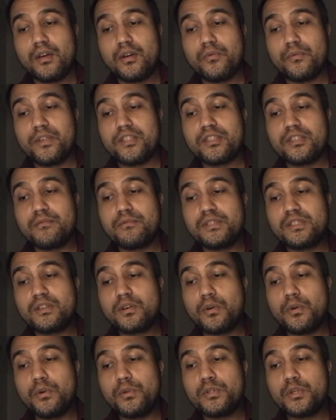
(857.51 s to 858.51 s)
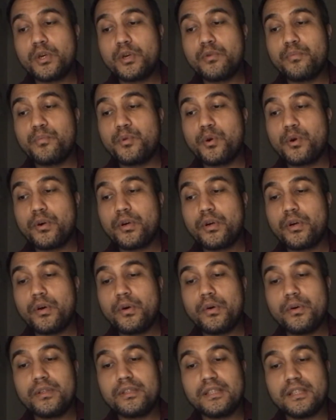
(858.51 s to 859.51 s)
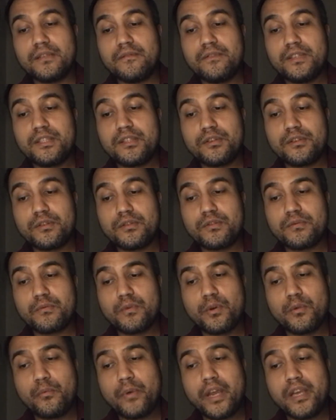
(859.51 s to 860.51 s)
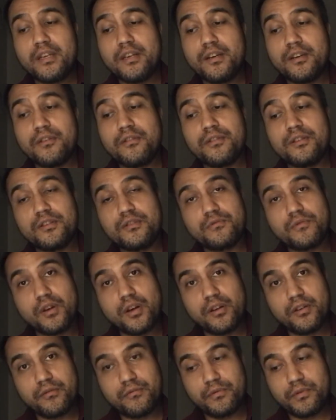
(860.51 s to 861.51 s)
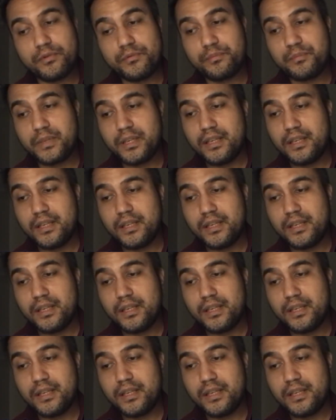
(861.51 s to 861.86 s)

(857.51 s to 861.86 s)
when she was told her more courtly visitors were awaiting her in the drawing-room.